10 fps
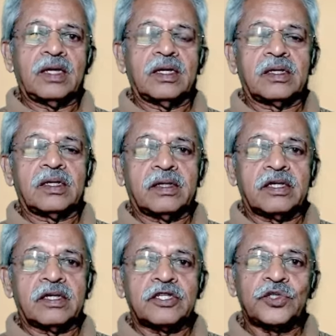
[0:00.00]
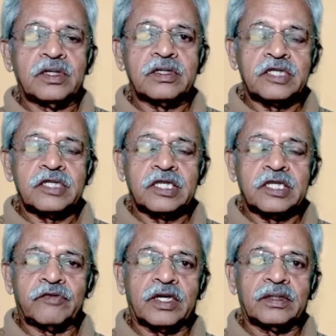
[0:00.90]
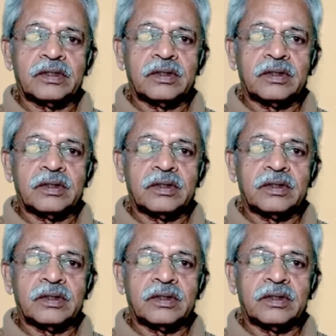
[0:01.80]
attach to the intrinsic factor,